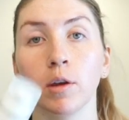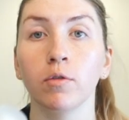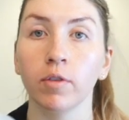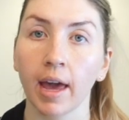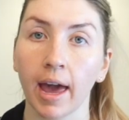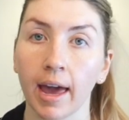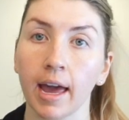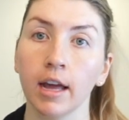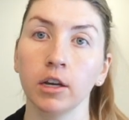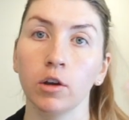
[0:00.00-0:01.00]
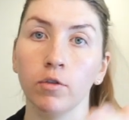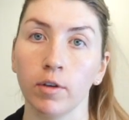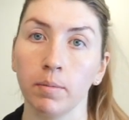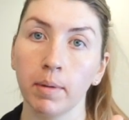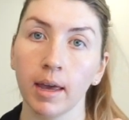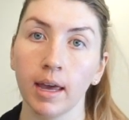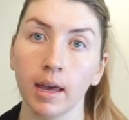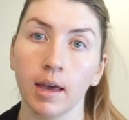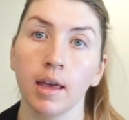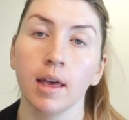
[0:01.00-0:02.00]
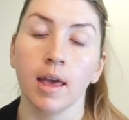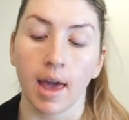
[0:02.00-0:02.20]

UVA and UVB,